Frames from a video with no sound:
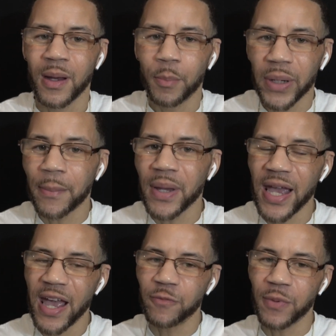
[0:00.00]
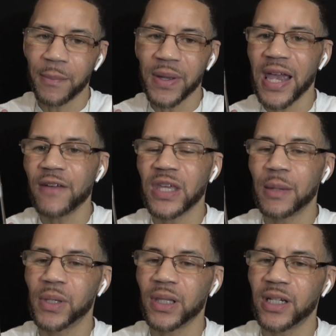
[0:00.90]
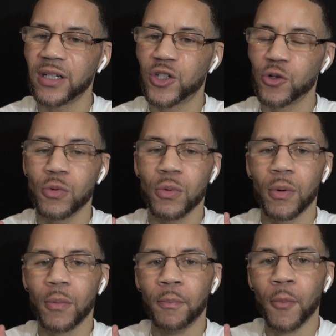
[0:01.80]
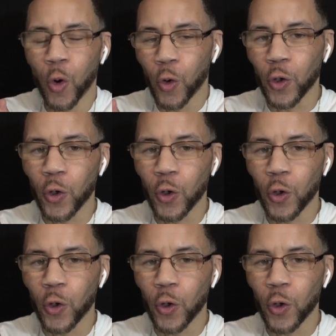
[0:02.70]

but I may have the ability to do more,